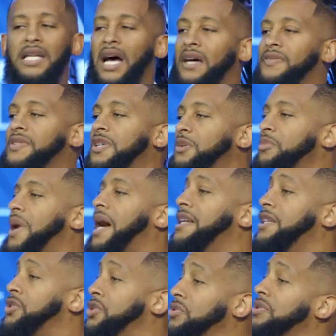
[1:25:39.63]
Now, if
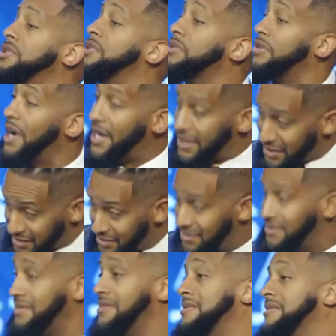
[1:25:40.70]
somebody do you right,
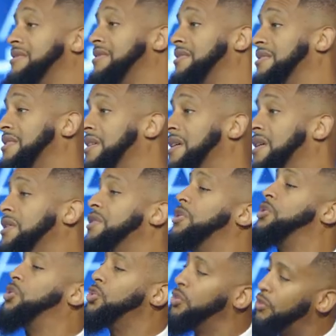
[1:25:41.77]

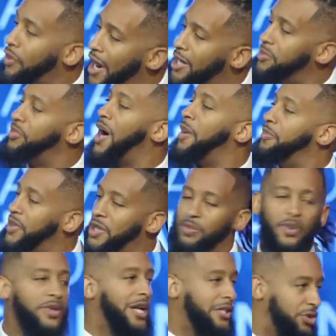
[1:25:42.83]
you do right by
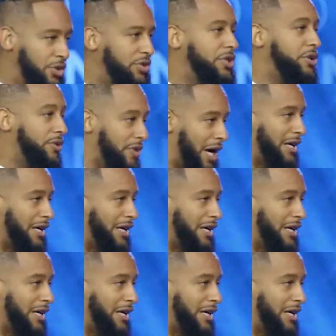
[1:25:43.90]
people that do you